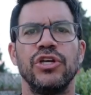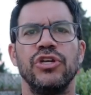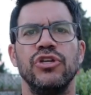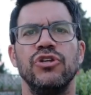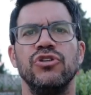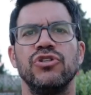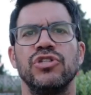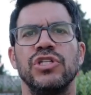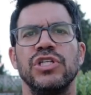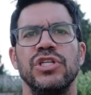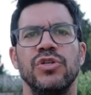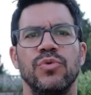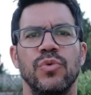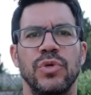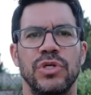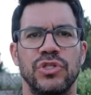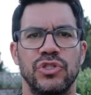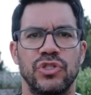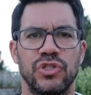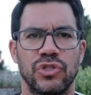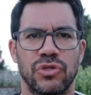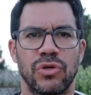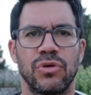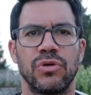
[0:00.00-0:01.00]
Usually you want
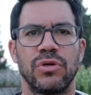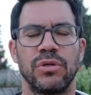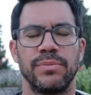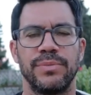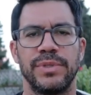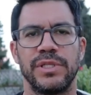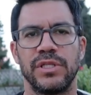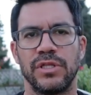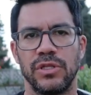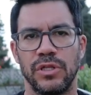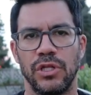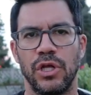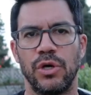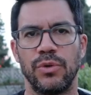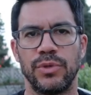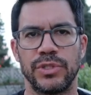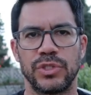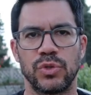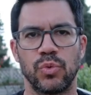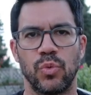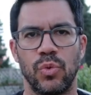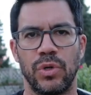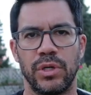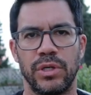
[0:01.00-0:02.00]
to start them in the
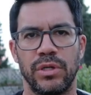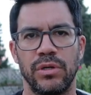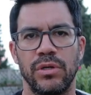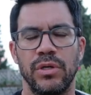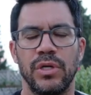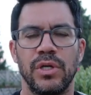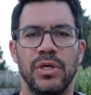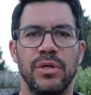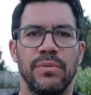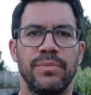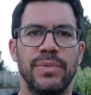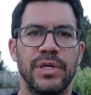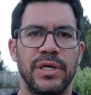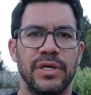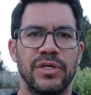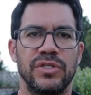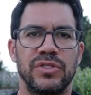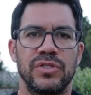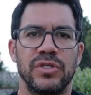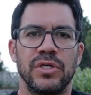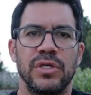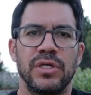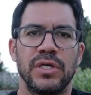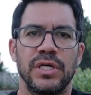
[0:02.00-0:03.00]
lowest one,
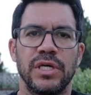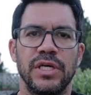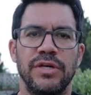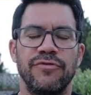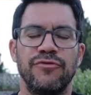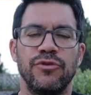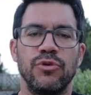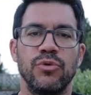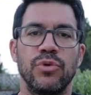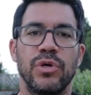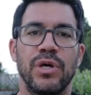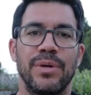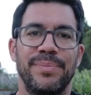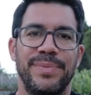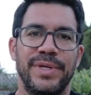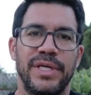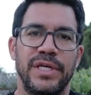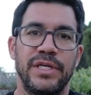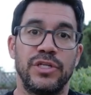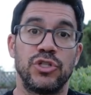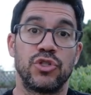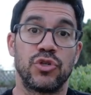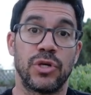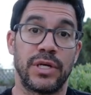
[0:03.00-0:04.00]
because if you come
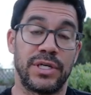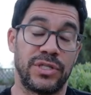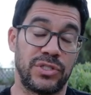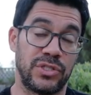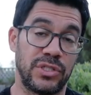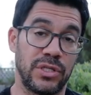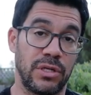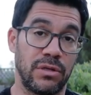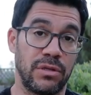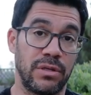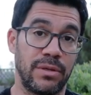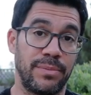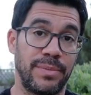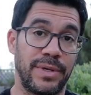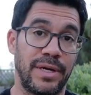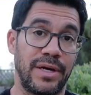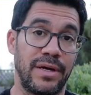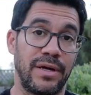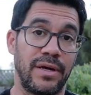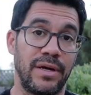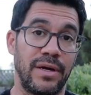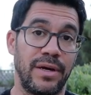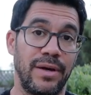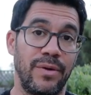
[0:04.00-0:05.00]
in and try to sell them
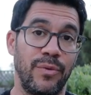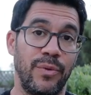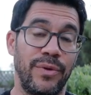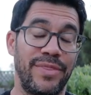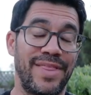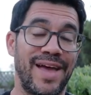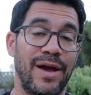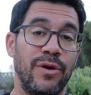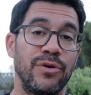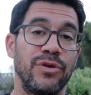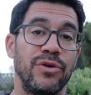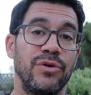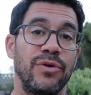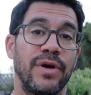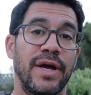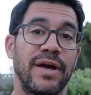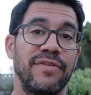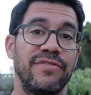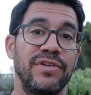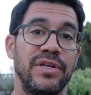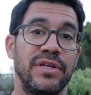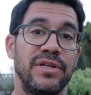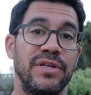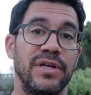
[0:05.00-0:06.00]
without you
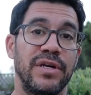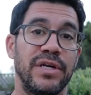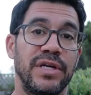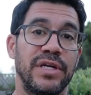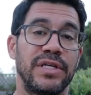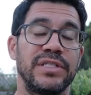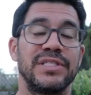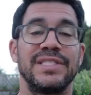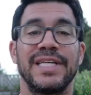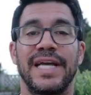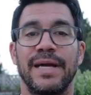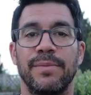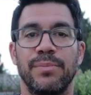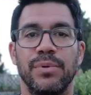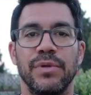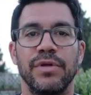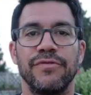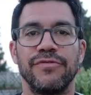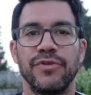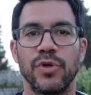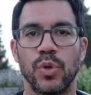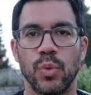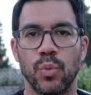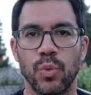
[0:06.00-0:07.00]
having done a sample
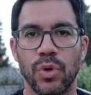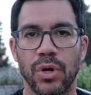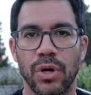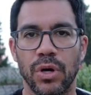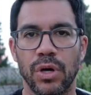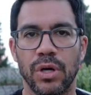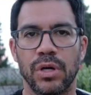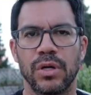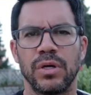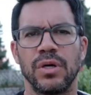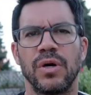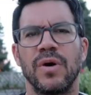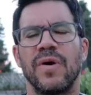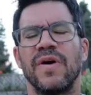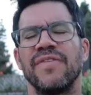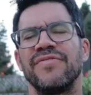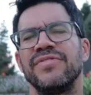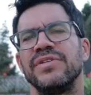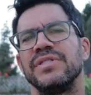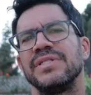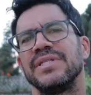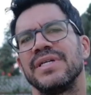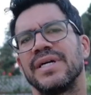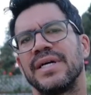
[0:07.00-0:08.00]
of your work,
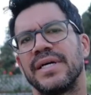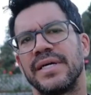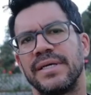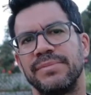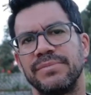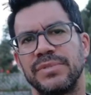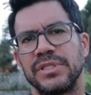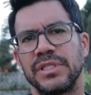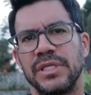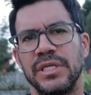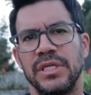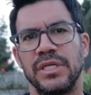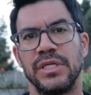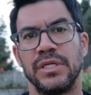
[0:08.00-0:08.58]
oftentimes